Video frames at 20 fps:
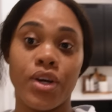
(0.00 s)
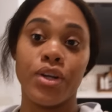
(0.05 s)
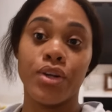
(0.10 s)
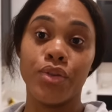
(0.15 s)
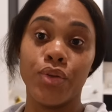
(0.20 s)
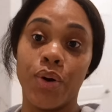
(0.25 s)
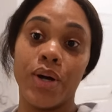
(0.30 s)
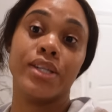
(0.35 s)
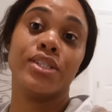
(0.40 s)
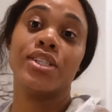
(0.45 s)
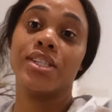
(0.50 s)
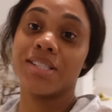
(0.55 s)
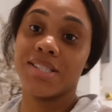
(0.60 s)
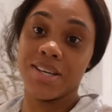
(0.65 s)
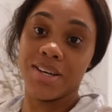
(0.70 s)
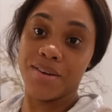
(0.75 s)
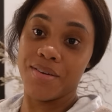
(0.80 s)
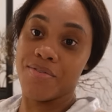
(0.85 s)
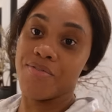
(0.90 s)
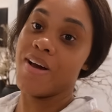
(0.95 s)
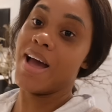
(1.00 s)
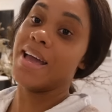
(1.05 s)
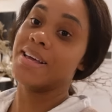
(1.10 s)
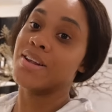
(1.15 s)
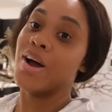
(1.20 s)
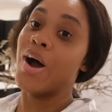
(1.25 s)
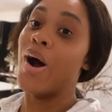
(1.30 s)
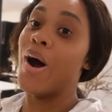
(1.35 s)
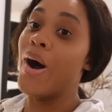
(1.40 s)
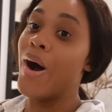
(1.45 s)
going to know and she's going to
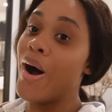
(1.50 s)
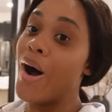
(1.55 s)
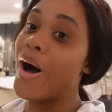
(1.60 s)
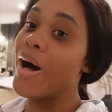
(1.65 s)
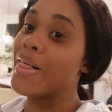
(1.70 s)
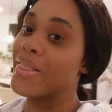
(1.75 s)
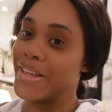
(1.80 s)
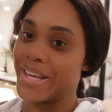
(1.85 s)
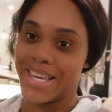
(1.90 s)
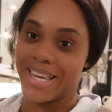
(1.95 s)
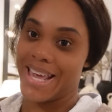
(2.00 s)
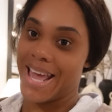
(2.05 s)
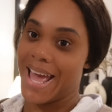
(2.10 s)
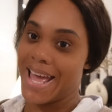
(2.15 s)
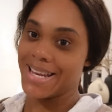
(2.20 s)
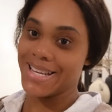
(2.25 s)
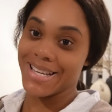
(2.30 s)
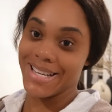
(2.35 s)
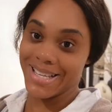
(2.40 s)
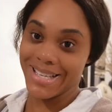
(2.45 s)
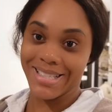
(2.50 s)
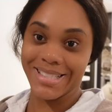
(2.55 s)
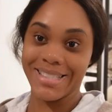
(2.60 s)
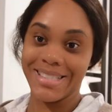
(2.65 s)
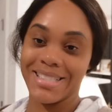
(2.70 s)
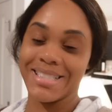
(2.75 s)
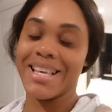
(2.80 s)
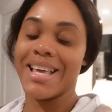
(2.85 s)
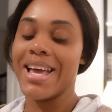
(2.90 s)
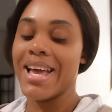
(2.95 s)
find all the
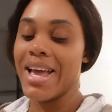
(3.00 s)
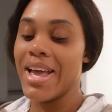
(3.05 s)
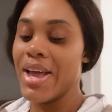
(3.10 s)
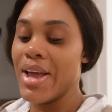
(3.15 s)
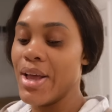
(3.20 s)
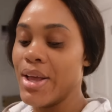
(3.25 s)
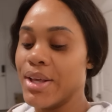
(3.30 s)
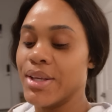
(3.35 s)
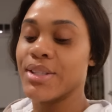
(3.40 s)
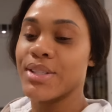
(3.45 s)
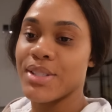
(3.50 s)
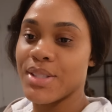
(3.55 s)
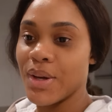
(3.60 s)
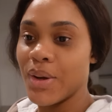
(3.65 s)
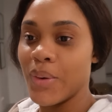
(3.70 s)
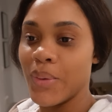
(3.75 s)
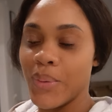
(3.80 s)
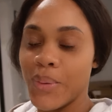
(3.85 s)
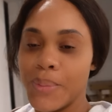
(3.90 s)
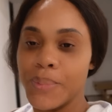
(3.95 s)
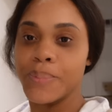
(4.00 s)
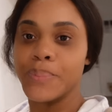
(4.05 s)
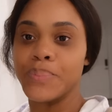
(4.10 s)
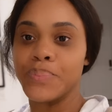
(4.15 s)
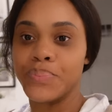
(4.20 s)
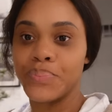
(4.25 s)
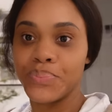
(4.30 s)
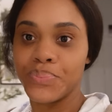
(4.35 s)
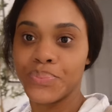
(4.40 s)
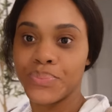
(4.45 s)
candies. So, well,
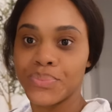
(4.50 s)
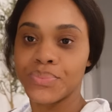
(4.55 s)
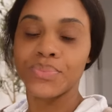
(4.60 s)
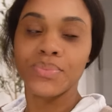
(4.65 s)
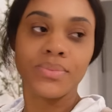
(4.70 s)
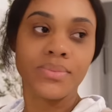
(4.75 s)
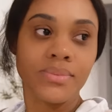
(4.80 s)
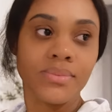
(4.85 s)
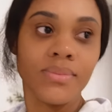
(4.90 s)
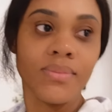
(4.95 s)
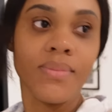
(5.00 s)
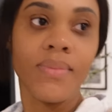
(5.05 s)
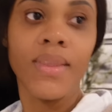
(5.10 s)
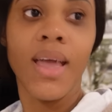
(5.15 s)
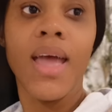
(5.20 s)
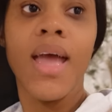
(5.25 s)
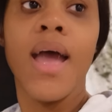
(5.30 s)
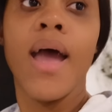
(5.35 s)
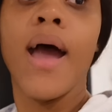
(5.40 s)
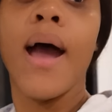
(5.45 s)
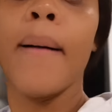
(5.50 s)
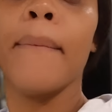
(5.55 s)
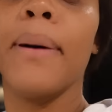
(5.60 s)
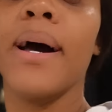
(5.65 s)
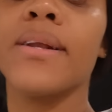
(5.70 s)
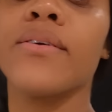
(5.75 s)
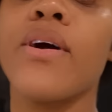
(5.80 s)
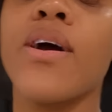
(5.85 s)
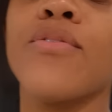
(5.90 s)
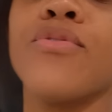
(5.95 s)
oh, a
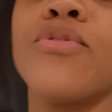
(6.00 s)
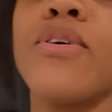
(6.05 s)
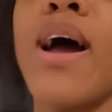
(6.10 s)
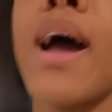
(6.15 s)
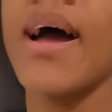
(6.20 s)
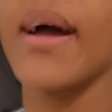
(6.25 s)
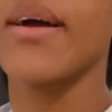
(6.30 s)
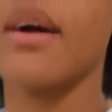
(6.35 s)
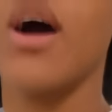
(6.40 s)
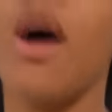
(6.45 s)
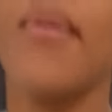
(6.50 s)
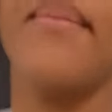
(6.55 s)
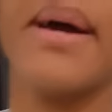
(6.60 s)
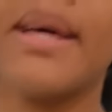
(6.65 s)
matter of fact, how